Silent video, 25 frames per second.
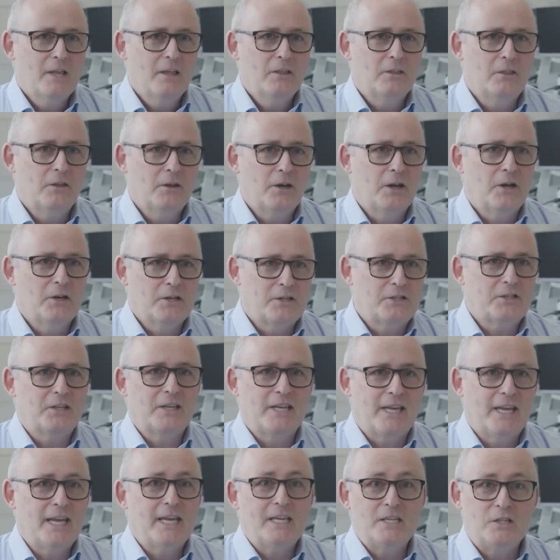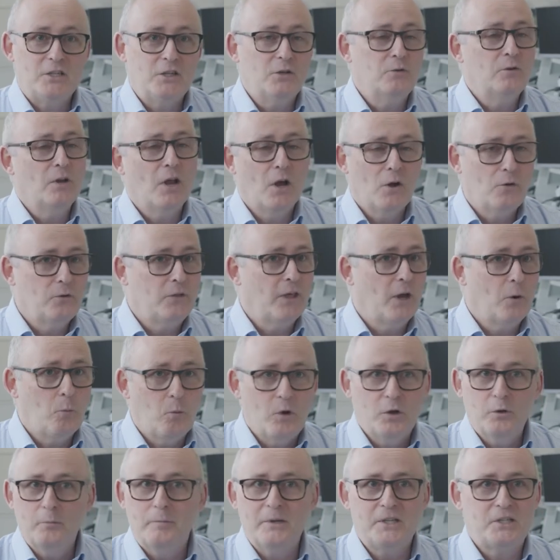The nice thing is, you know, there
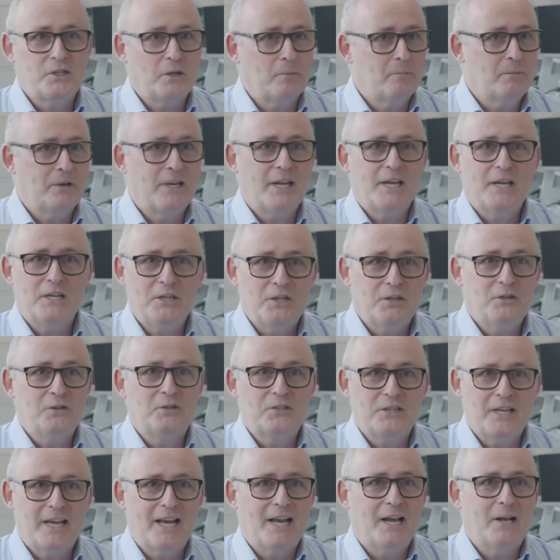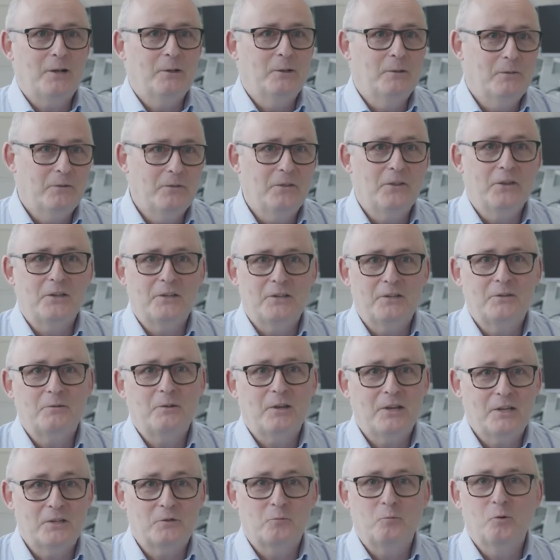will be somebody at UCL that
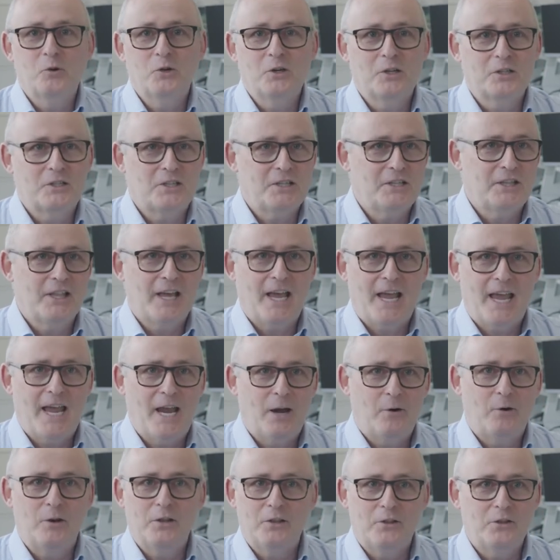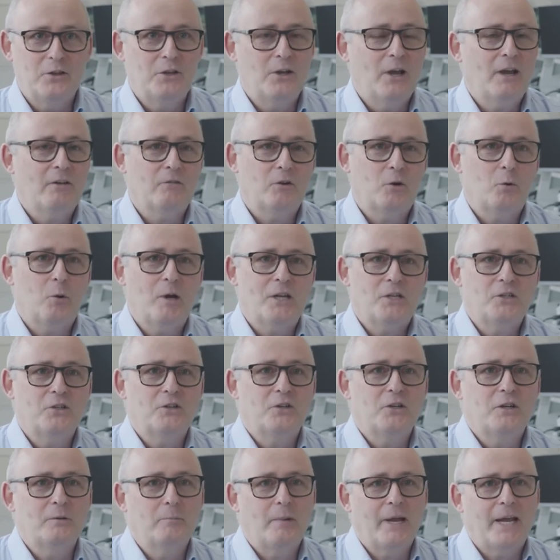has worked in that area that you have a
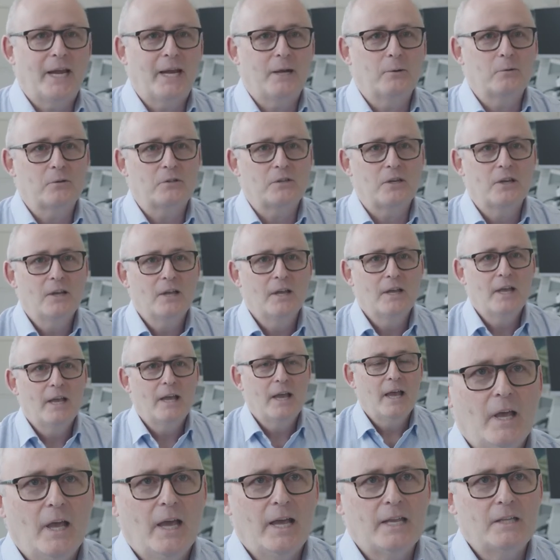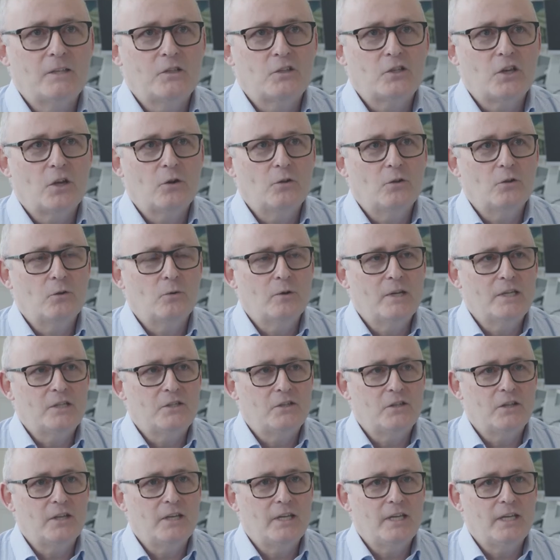question about. And so there
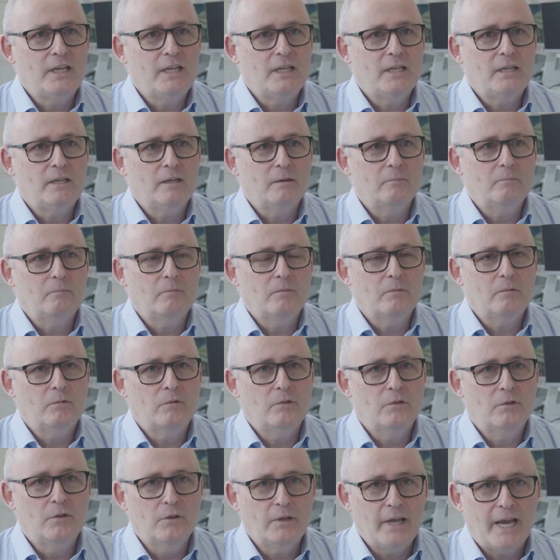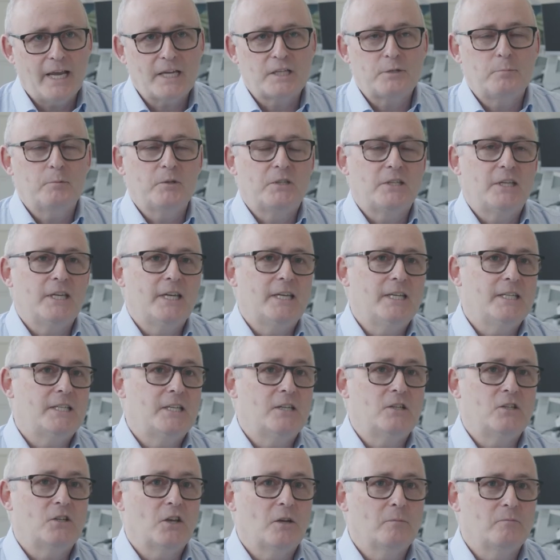is the expertise
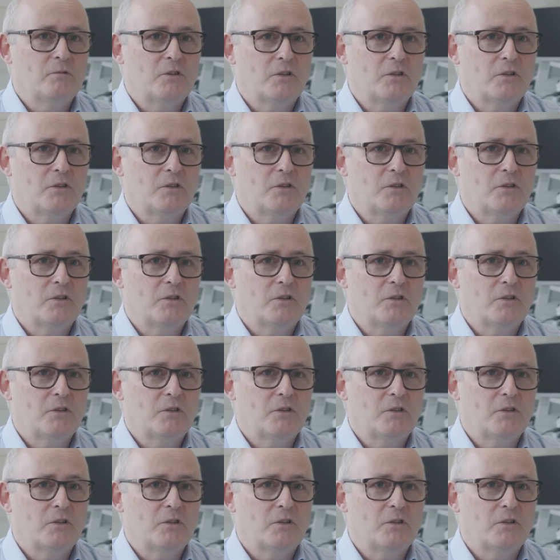in terms